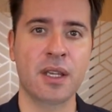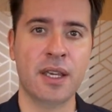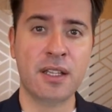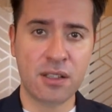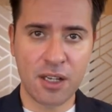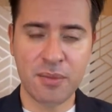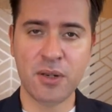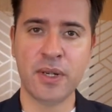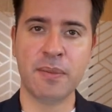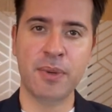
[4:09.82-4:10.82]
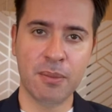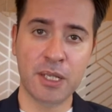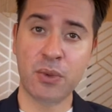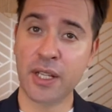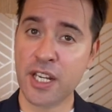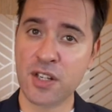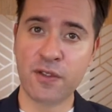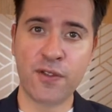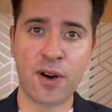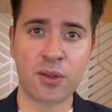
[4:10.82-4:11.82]
In summary, public relation
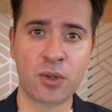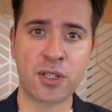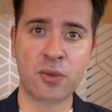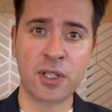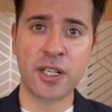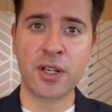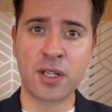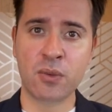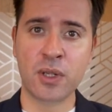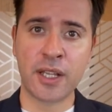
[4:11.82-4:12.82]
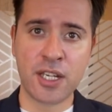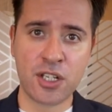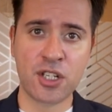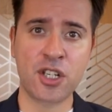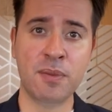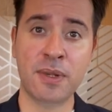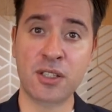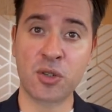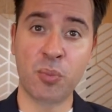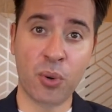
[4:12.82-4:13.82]
followers are really good on relationship and
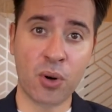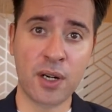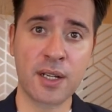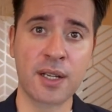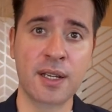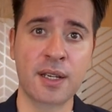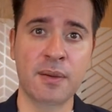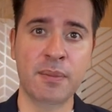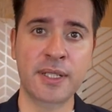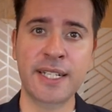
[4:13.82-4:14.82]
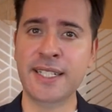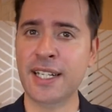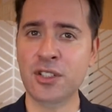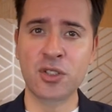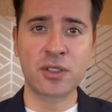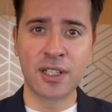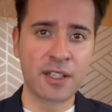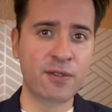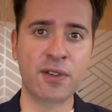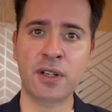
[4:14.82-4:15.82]
support, but they tend to
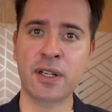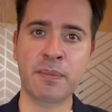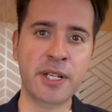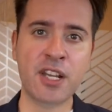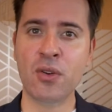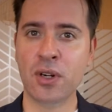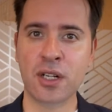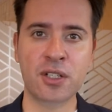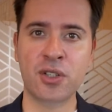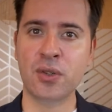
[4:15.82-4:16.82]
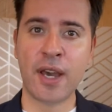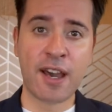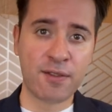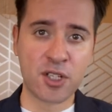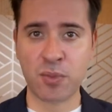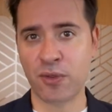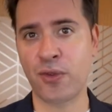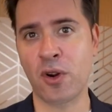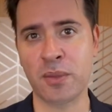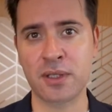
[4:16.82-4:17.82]
deliver mediocre to average
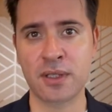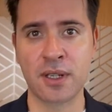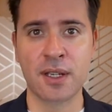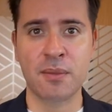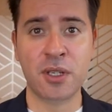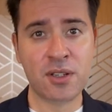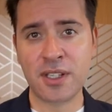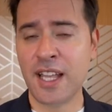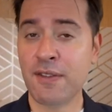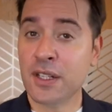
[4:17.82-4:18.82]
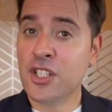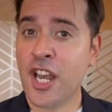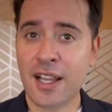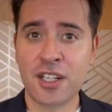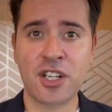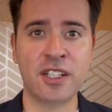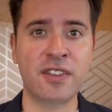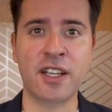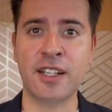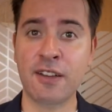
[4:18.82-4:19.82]
performance because they never challenge
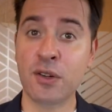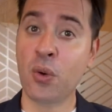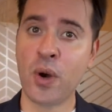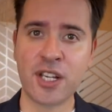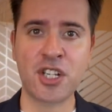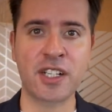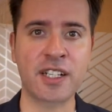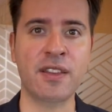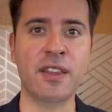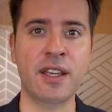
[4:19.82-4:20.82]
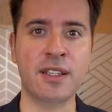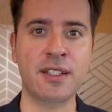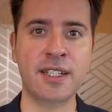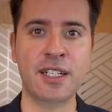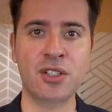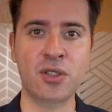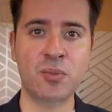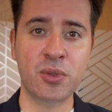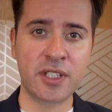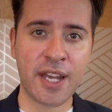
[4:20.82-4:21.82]
anything, they never question anything. They tend to
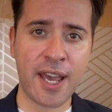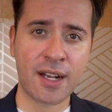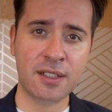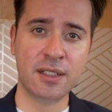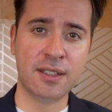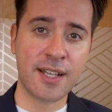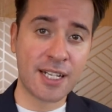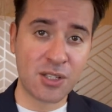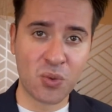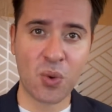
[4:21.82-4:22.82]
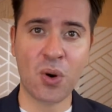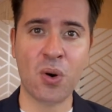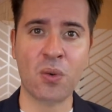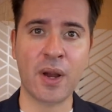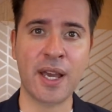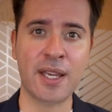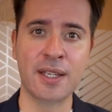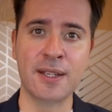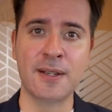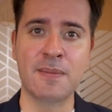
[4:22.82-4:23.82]
protect the status quo, right?
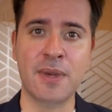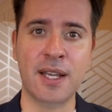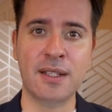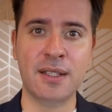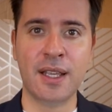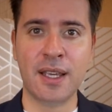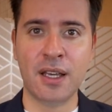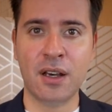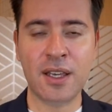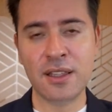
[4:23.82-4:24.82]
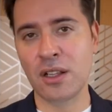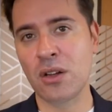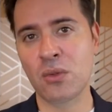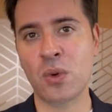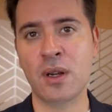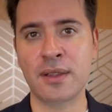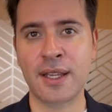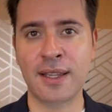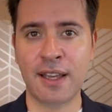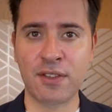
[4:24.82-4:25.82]
And in the long run,
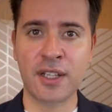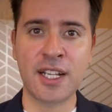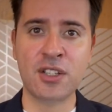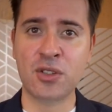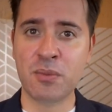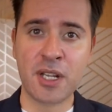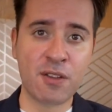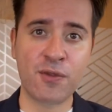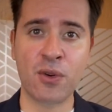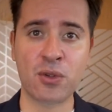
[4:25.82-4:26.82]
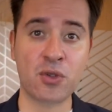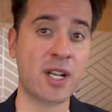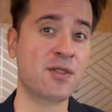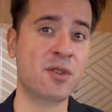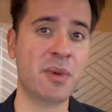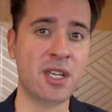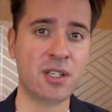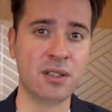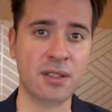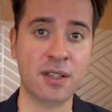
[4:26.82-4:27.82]
that never leads to meaningful
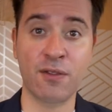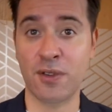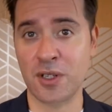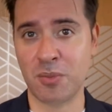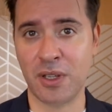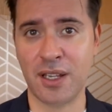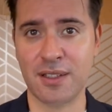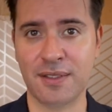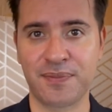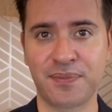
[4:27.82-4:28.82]
transformations in the first place.